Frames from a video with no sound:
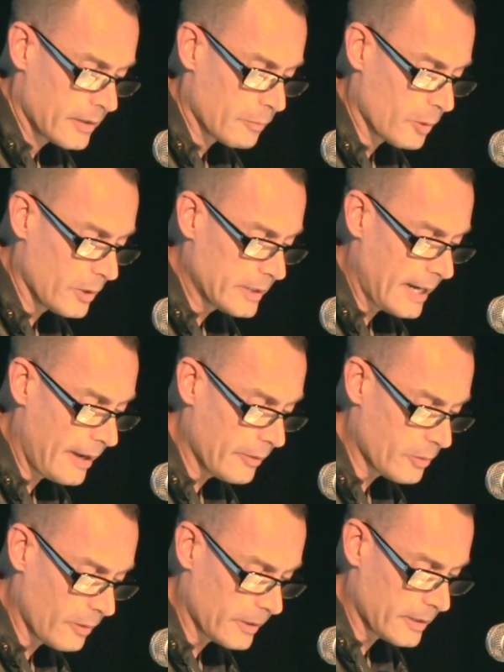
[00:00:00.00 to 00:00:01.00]
The World
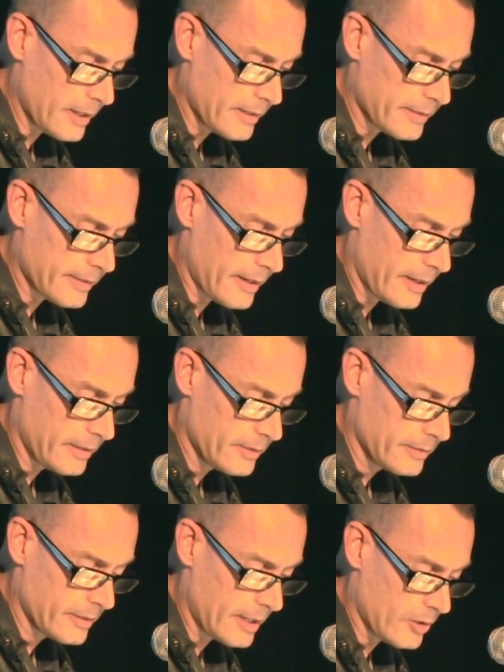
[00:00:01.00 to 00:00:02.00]
Health
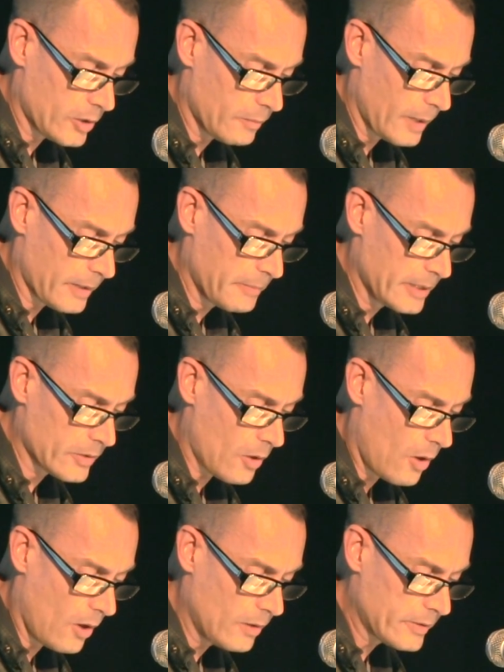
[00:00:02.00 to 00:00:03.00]
Organization recommends
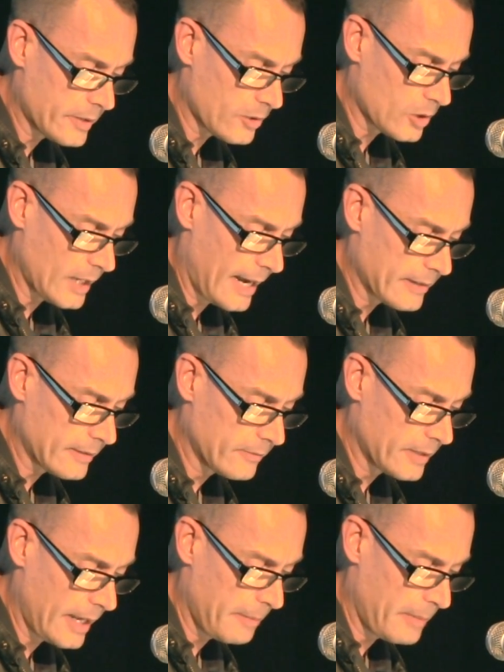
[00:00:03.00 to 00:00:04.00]
all sexually
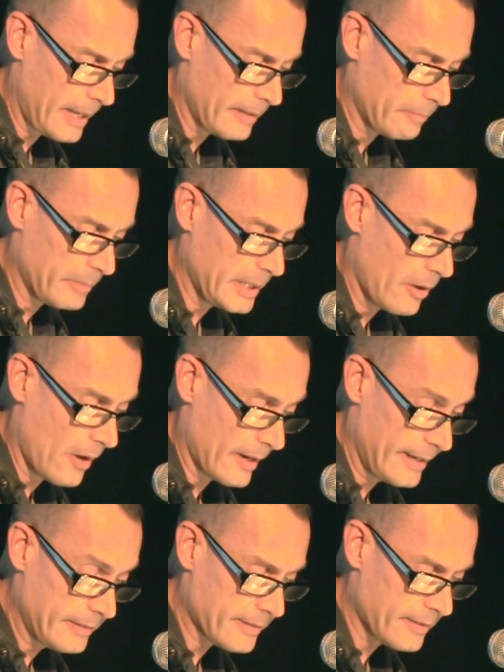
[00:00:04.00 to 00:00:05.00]
active gay men be
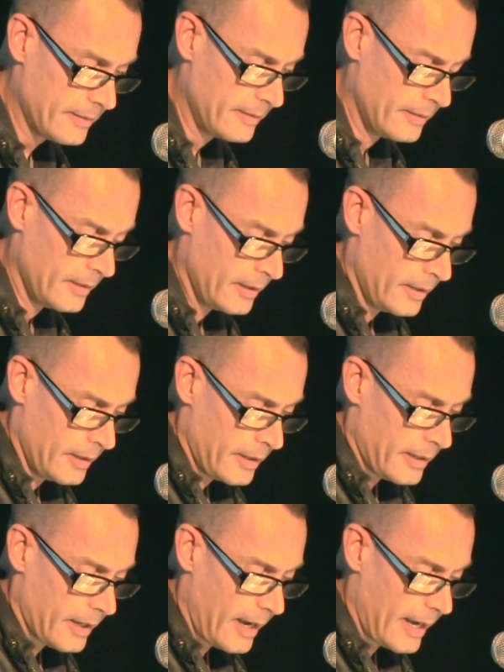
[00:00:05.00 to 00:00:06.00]
on it.
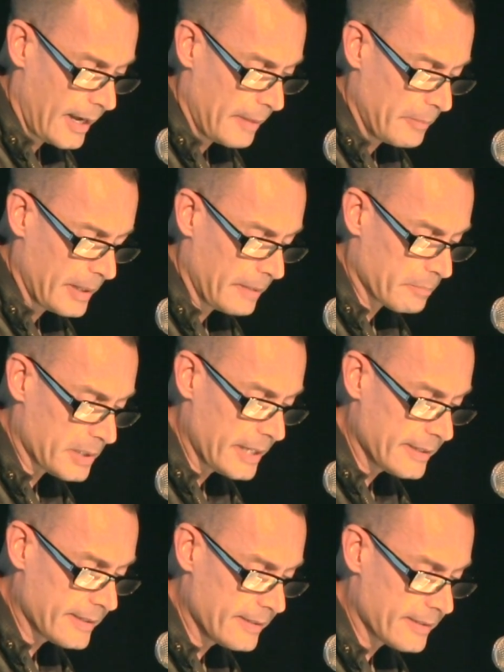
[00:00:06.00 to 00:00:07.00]
In
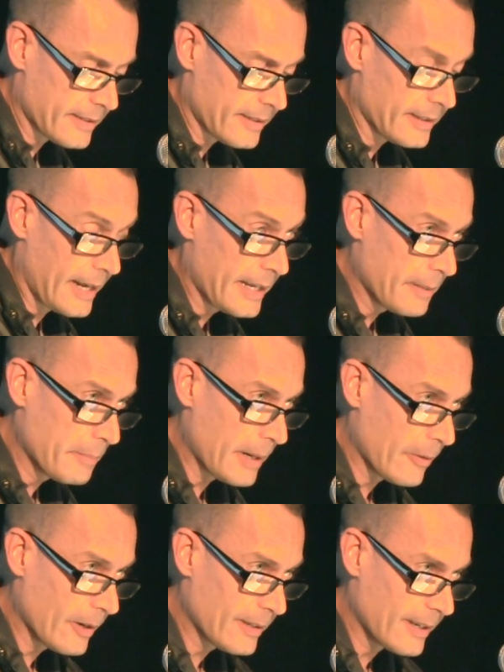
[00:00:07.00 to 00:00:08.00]
places like
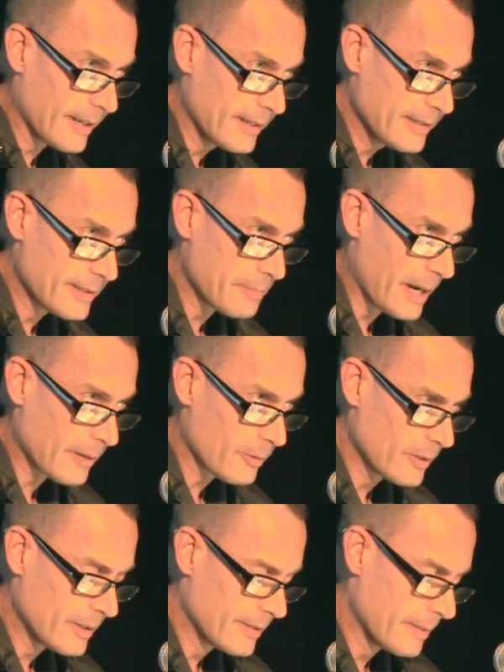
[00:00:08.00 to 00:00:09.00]
America, as
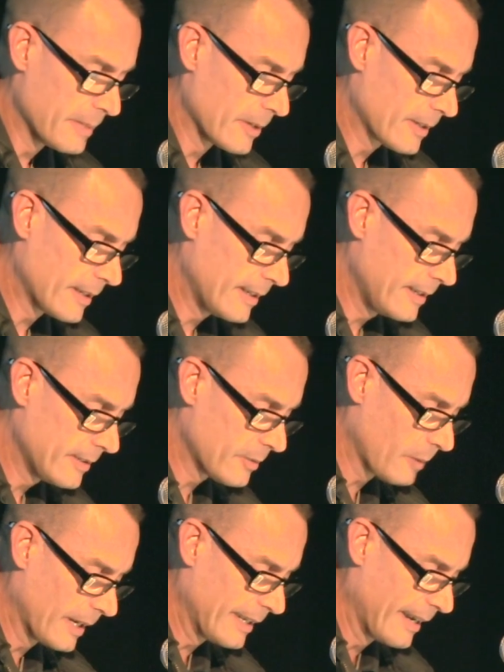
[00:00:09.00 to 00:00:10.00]
backward as America
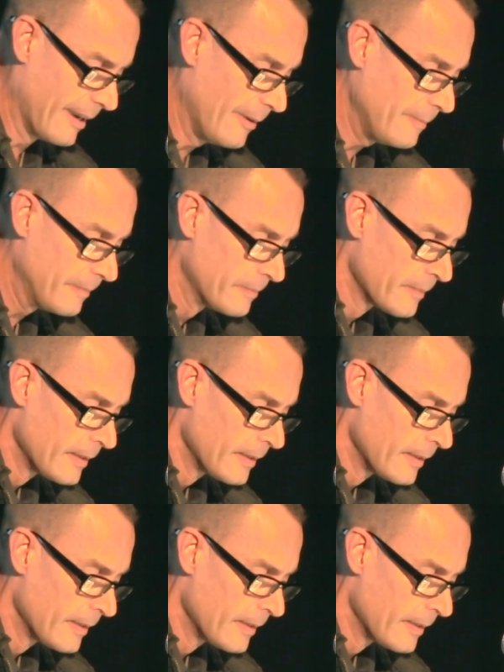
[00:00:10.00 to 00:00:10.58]
is right now,